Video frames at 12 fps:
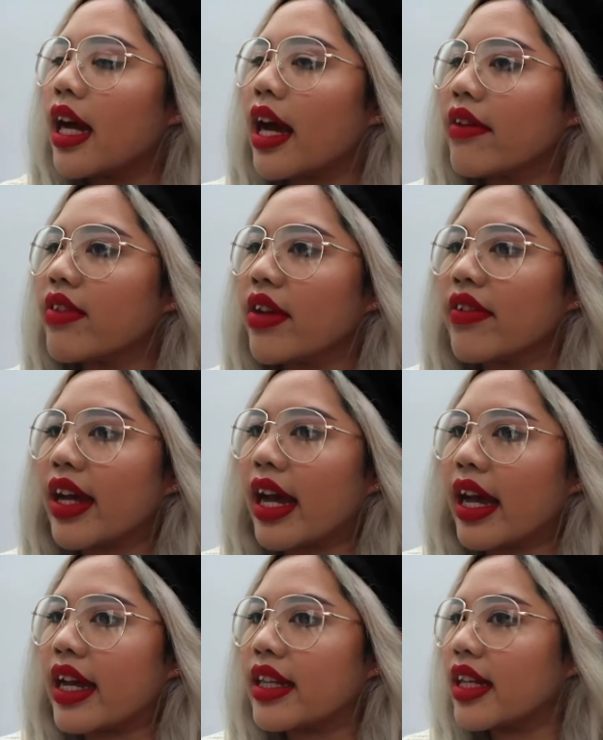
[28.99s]
I've never
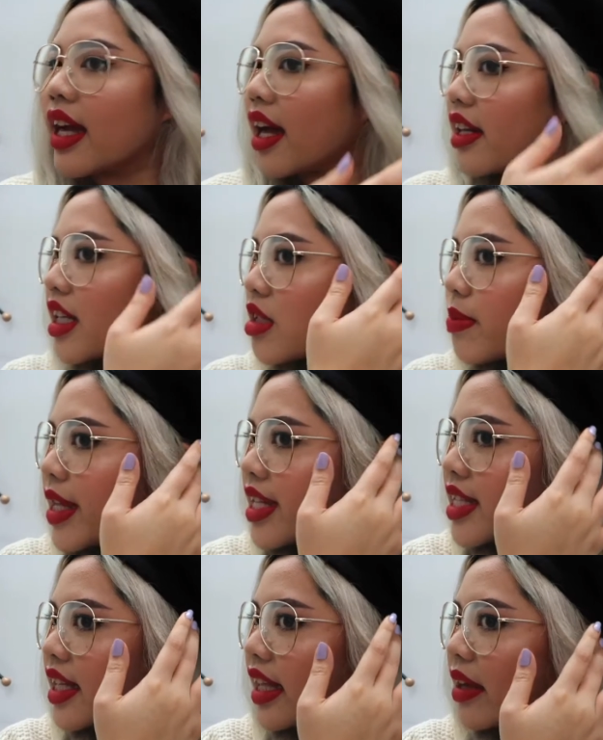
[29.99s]
had a cartilage
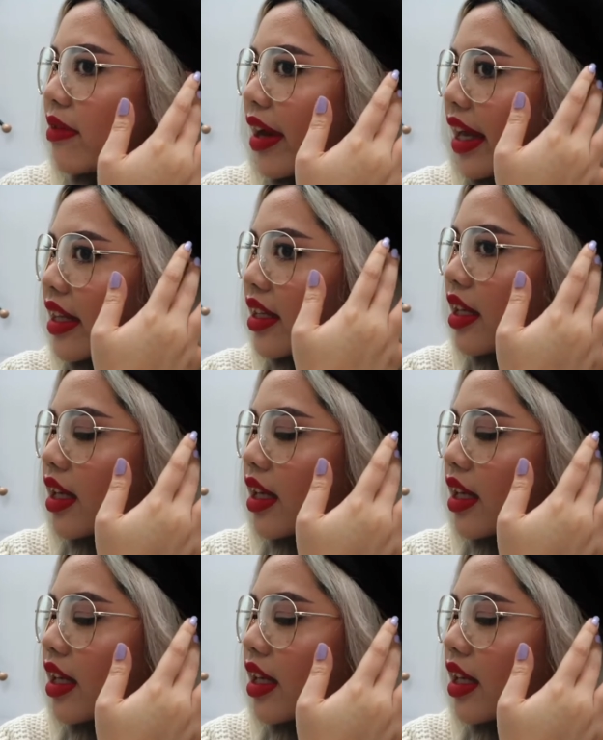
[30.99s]
piercing like right